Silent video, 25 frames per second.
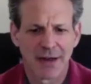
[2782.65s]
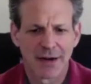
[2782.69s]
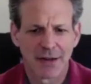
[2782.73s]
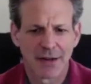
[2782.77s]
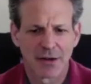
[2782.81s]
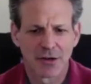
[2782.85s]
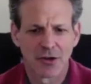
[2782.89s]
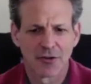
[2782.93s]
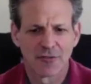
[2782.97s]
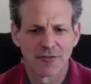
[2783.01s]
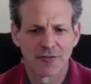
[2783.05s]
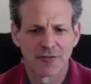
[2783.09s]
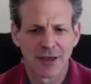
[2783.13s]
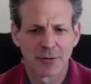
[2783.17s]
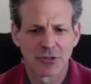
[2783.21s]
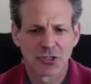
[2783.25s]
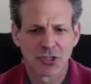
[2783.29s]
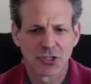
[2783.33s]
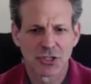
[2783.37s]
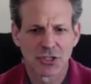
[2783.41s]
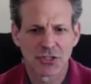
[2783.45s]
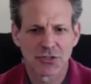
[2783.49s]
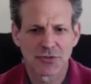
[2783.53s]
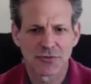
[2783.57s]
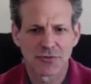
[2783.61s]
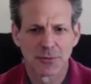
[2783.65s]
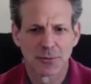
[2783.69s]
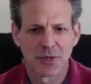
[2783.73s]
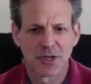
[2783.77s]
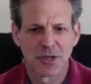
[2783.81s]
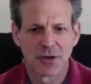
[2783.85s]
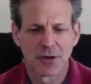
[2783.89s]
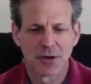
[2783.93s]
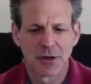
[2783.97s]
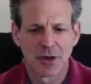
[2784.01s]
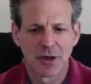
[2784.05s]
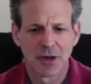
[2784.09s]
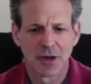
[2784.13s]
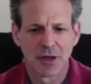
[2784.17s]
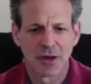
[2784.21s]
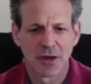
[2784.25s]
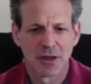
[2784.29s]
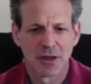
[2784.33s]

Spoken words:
I don't know if that was just for me or not.